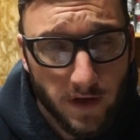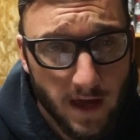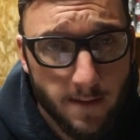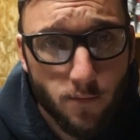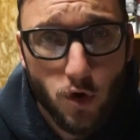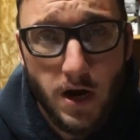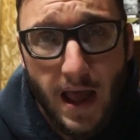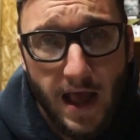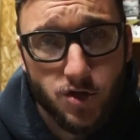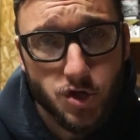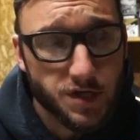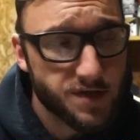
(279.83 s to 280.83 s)
The game warden
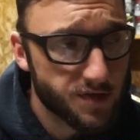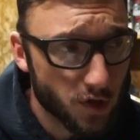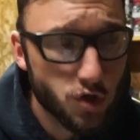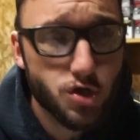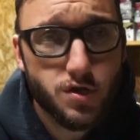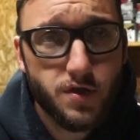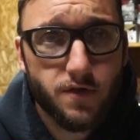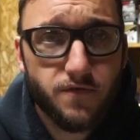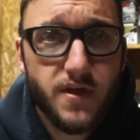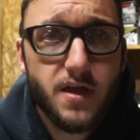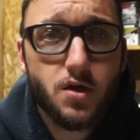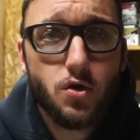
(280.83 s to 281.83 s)
actually searched their
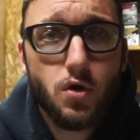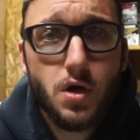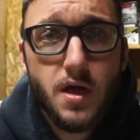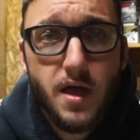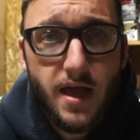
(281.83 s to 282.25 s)
vehicle